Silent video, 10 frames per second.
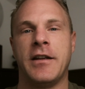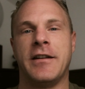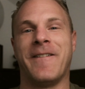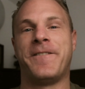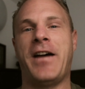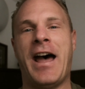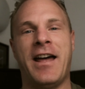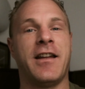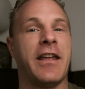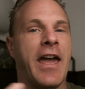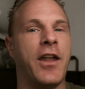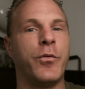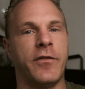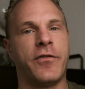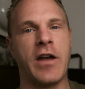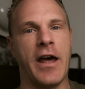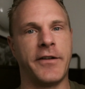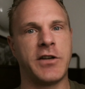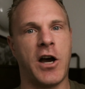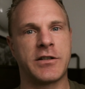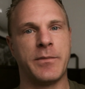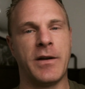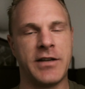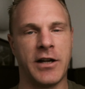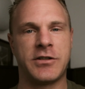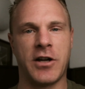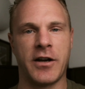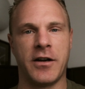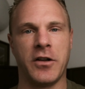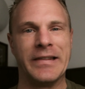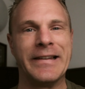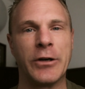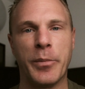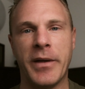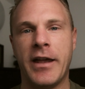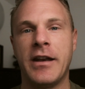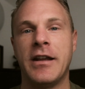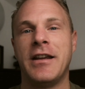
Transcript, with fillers: Now, fat, again, we've kind of talked about, touched on it a little bit.